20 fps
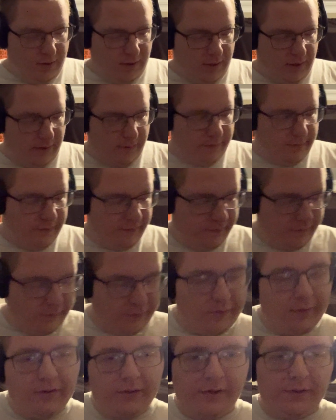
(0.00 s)
If you
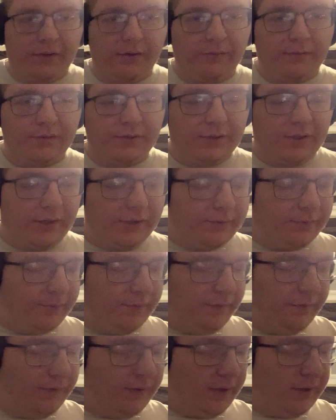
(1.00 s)
want a rechargeable
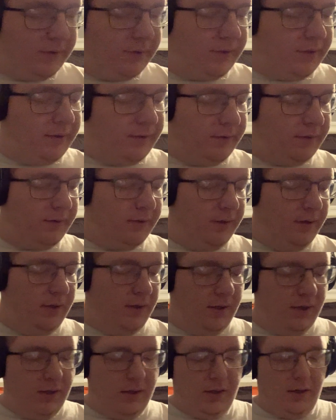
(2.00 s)
flashlight,
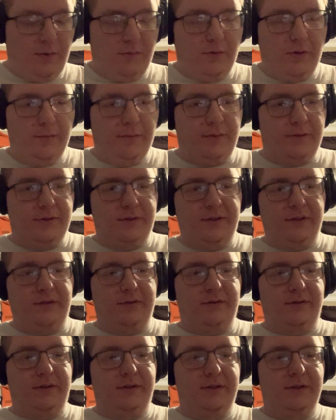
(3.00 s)
Walmart
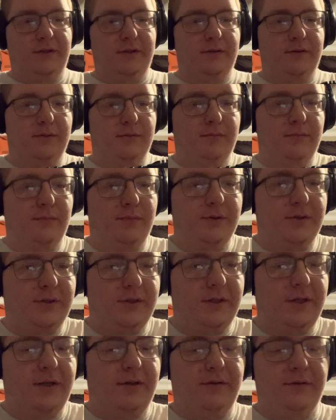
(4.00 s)
sells these,
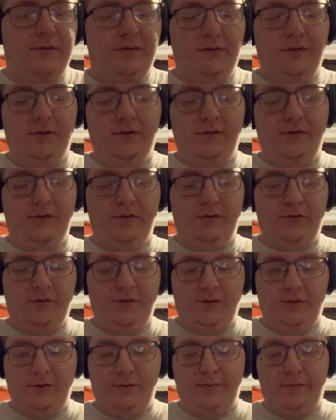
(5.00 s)
Bushnell. They're
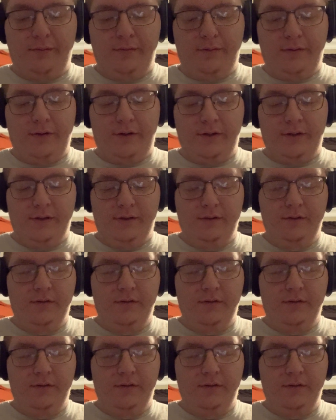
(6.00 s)
super bright.